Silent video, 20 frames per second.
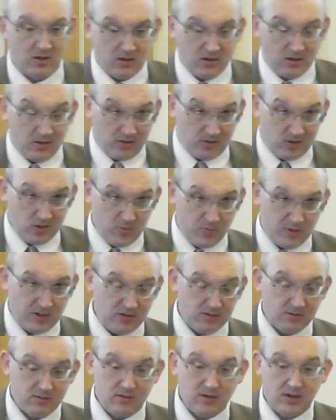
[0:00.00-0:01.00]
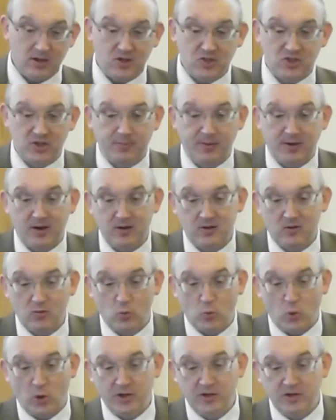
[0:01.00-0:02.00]
And the cubit is
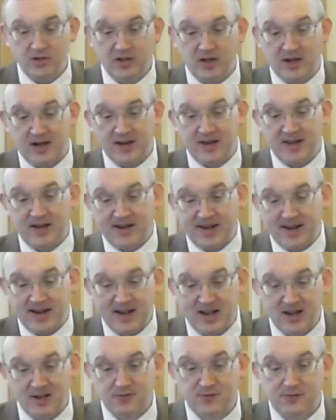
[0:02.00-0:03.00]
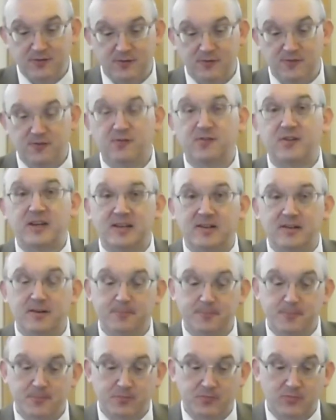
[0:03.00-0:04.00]
about 1.5 feet,
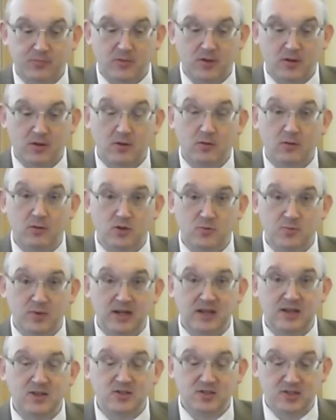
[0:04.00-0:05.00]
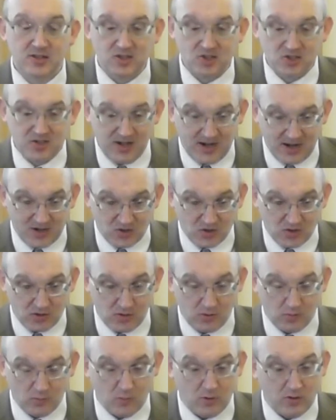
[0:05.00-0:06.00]
which means this
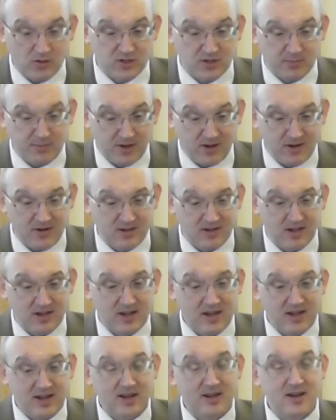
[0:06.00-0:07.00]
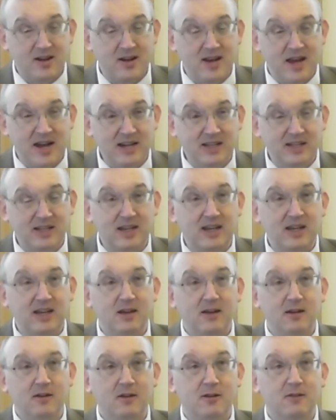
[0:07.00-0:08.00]
statue was about
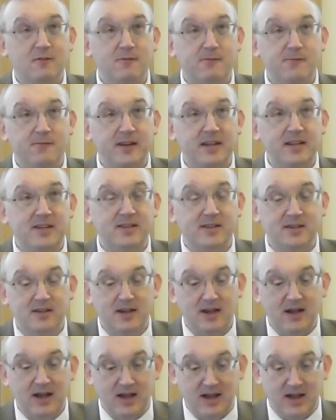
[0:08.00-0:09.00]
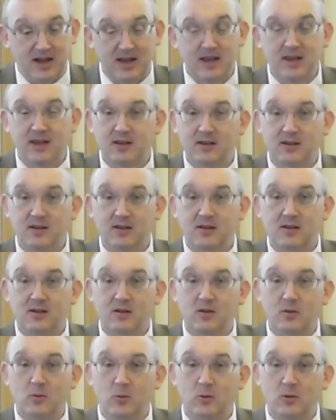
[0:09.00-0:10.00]
90 feet high,
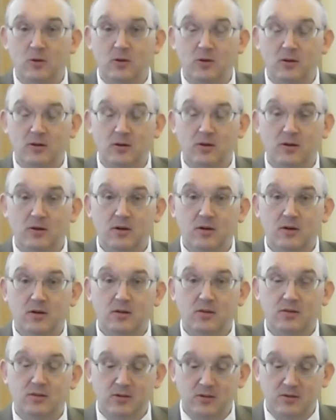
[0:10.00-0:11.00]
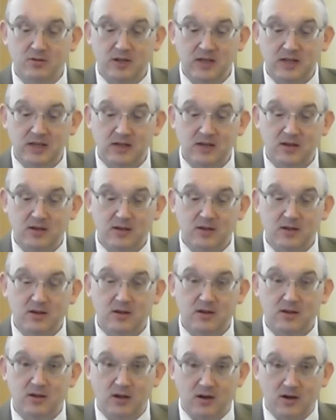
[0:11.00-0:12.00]
or 30
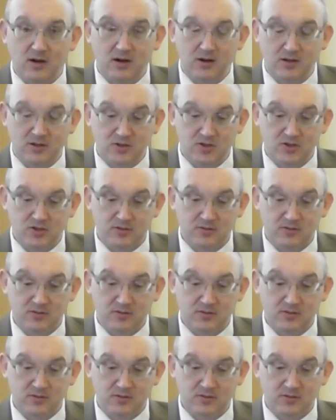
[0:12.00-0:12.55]
yards,